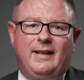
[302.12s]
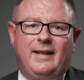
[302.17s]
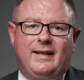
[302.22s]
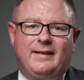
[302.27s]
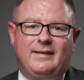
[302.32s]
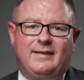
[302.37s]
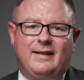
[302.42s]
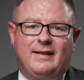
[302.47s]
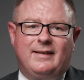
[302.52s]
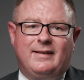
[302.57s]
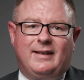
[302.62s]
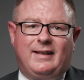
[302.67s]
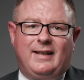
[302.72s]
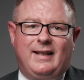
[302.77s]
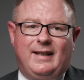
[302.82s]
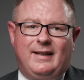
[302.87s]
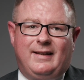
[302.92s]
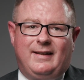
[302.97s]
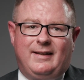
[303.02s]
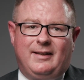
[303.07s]
this is a
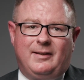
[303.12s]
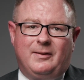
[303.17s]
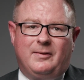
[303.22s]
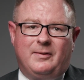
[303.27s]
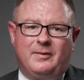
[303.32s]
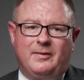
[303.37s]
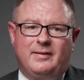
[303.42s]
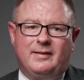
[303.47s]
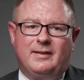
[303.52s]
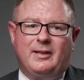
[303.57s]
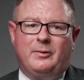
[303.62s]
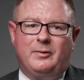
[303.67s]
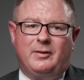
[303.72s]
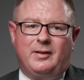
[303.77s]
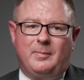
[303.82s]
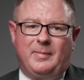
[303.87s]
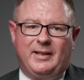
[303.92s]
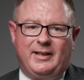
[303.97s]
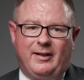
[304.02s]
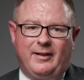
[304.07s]
great deal still
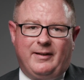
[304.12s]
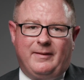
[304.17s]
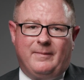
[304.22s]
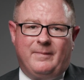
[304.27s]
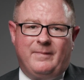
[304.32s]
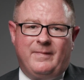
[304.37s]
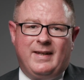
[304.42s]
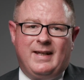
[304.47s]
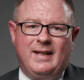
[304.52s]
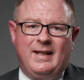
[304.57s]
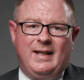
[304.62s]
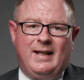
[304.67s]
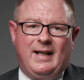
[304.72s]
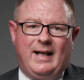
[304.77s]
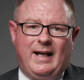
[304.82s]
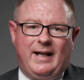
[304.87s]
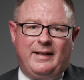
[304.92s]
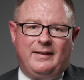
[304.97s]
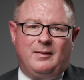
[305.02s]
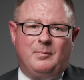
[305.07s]
to be done,
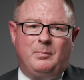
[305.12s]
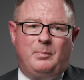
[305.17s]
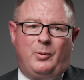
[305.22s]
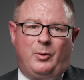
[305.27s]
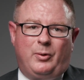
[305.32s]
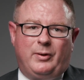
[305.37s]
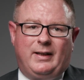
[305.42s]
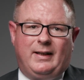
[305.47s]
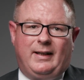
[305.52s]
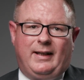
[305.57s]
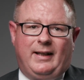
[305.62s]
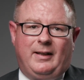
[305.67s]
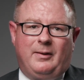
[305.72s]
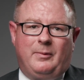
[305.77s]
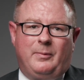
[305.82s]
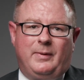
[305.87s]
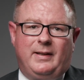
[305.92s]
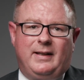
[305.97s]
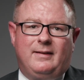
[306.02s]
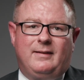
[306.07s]
and importantly,
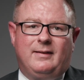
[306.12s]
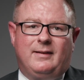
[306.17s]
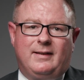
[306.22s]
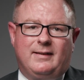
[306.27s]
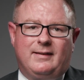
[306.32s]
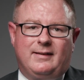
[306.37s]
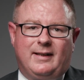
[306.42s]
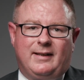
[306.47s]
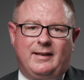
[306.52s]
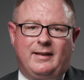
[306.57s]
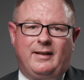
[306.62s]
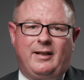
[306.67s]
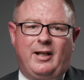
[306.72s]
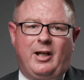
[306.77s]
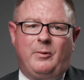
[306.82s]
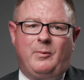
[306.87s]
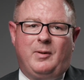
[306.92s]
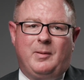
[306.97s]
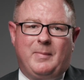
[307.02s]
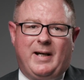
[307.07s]
we need to consider
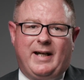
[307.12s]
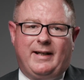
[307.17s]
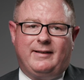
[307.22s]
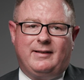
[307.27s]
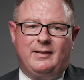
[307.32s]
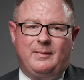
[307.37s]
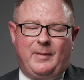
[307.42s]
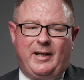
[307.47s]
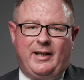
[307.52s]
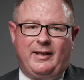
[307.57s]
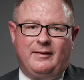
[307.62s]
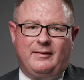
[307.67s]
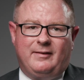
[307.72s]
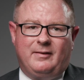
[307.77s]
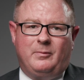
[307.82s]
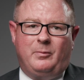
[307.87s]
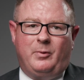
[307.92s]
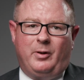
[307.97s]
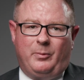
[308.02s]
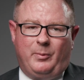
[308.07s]
how we maximise
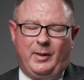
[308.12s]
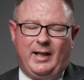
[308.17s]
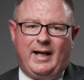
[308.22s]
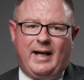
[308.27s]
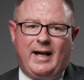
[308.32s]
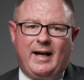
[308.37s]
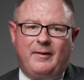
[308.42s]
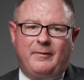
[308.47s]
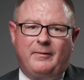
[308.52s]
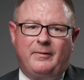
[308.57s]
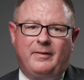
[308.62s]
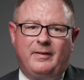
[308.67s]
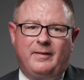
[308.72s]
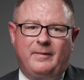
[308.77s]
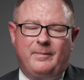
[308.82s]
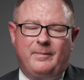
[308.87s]
what we have.